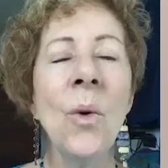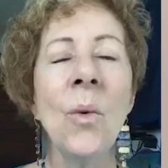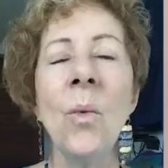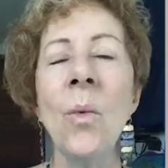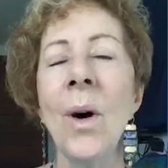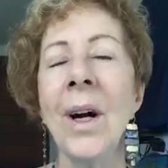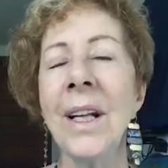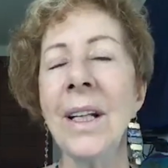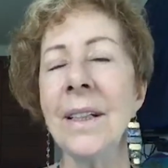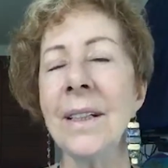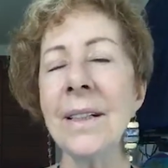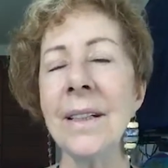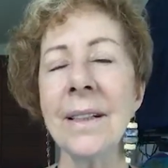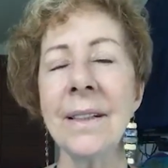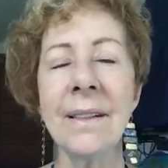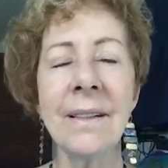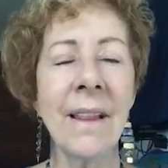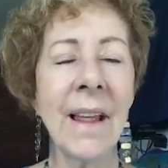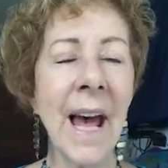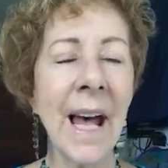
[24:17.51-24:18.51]
What
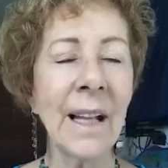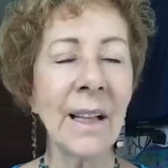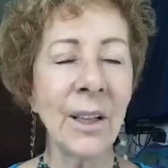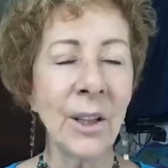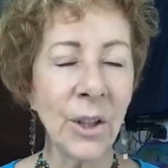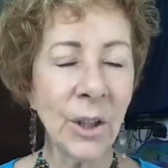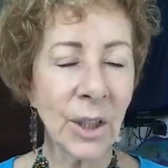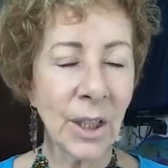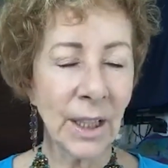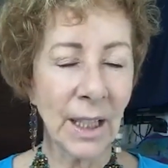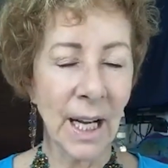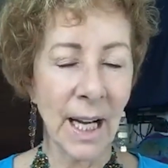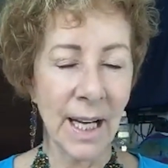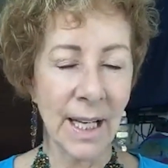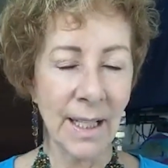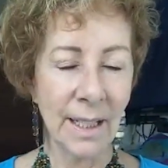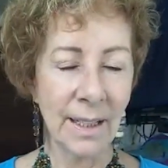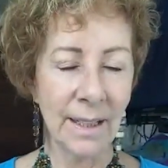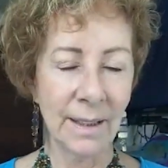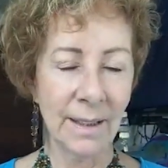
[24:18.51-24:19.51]
does that look
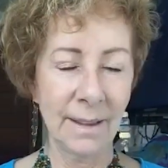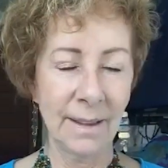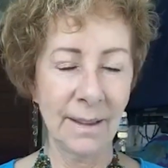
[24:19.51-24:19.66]
like?